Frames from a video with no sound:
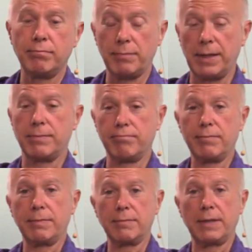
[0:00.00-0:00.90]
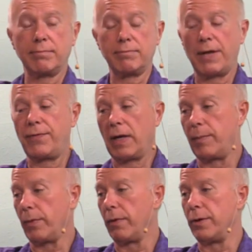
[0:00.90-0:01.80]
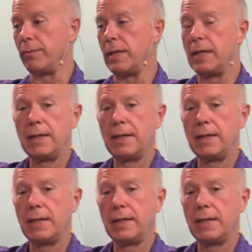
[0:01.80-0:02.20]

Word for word: But they fill up a room.